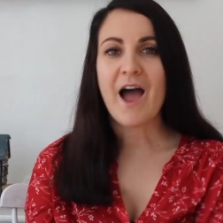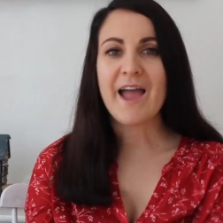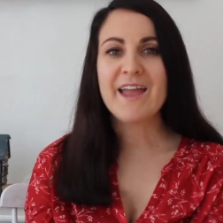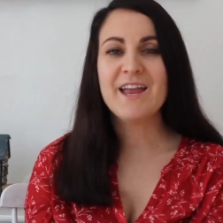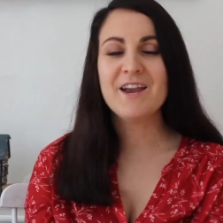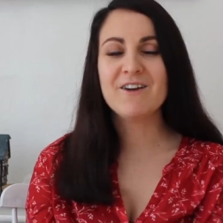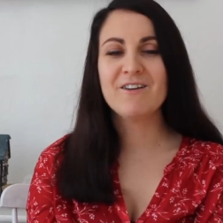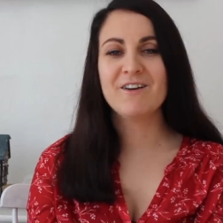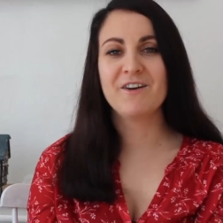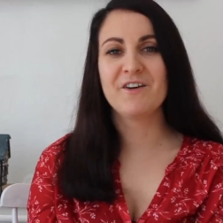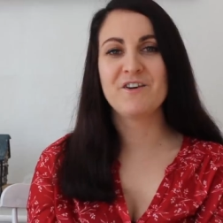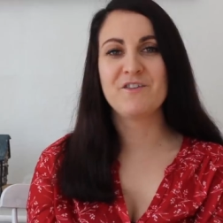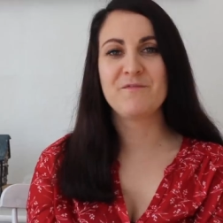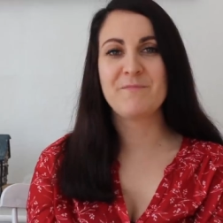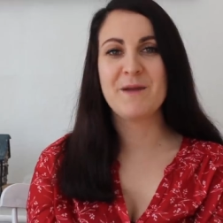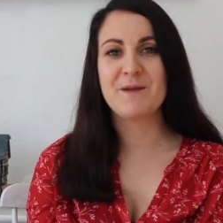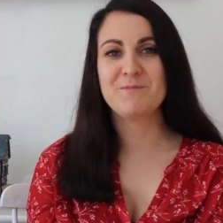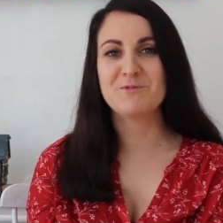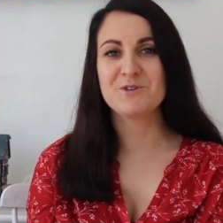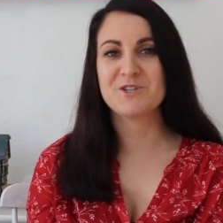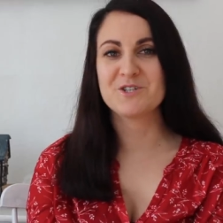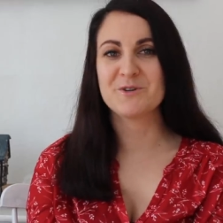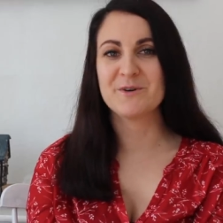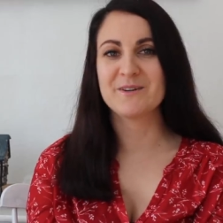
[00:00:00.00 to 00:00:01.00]
I hear a lot of
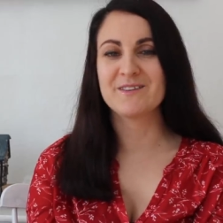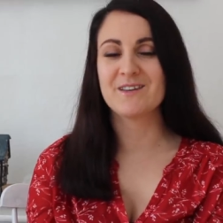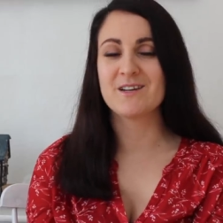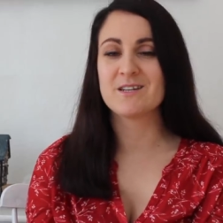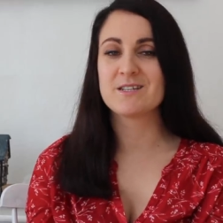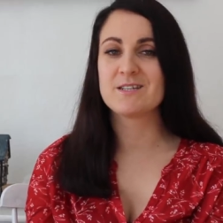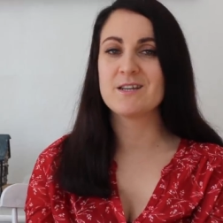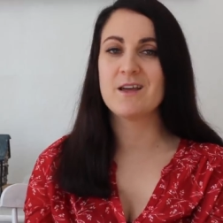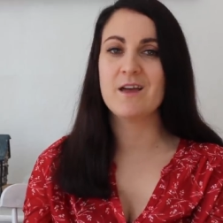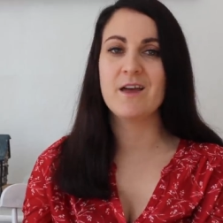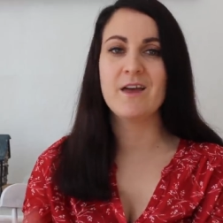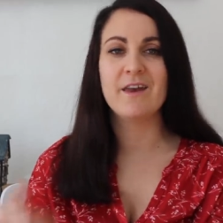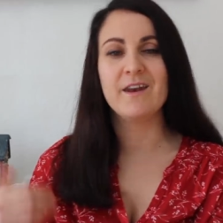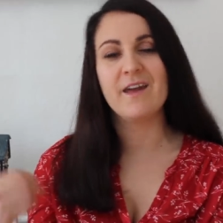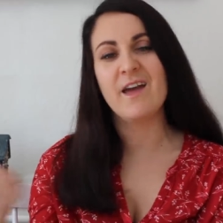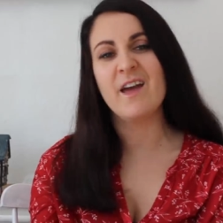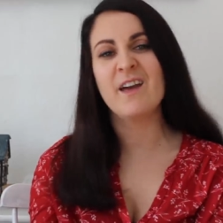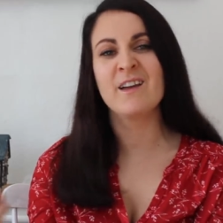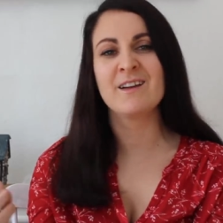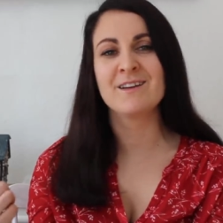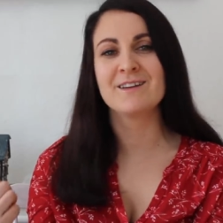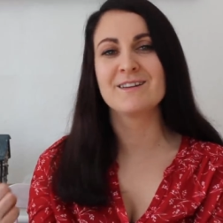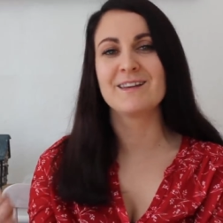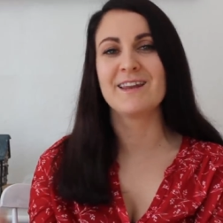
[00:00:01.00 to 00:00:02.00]
people doing this in
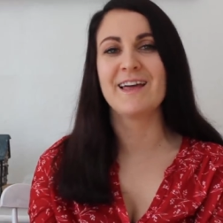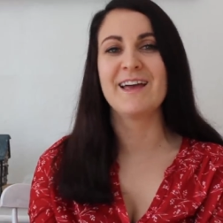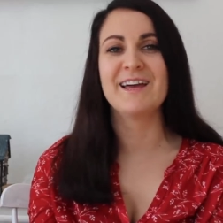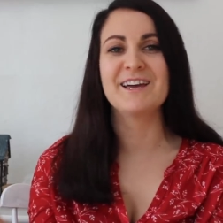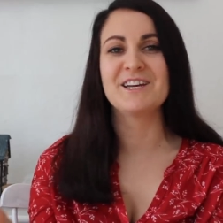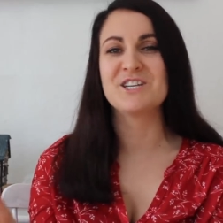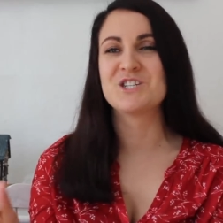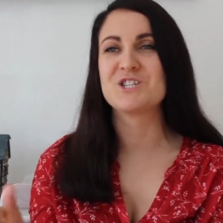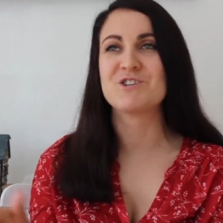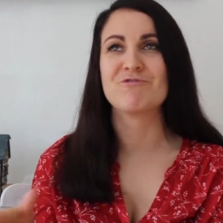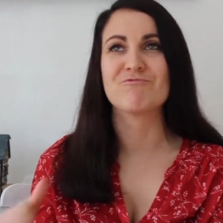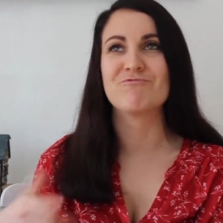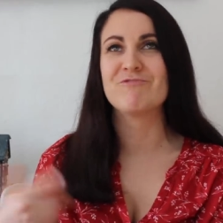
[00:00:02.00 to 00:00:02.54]
English,